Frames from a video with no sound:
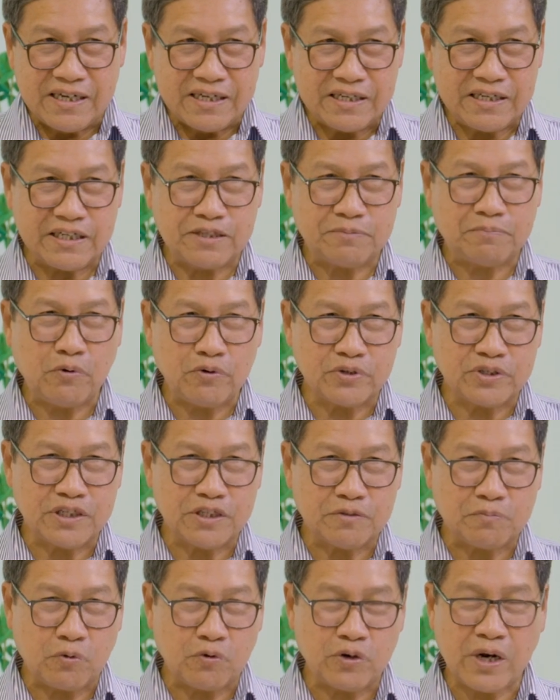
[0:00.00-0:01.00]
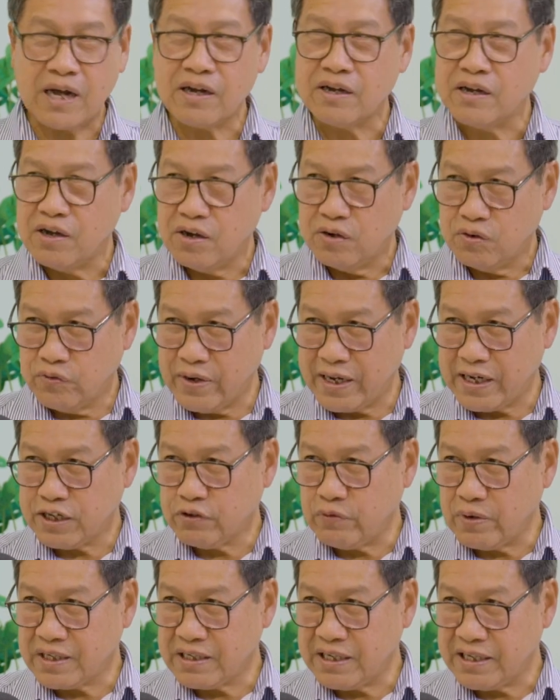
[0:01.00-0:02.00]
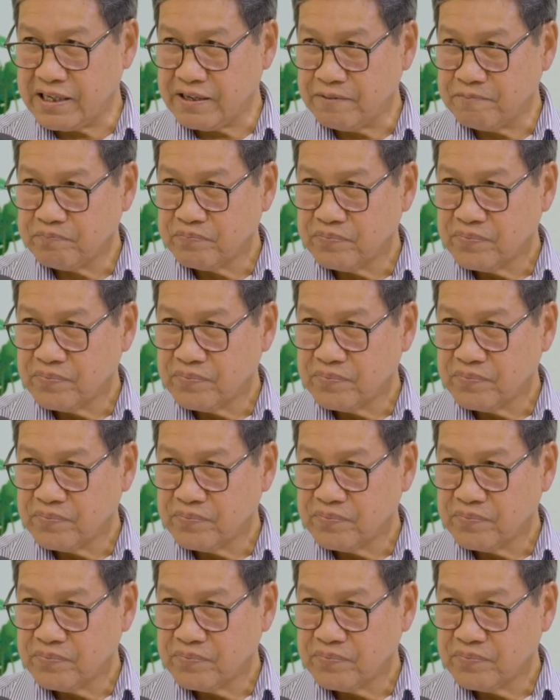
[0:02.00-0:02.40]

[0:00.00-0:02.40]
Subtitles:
dispose this product very quickly.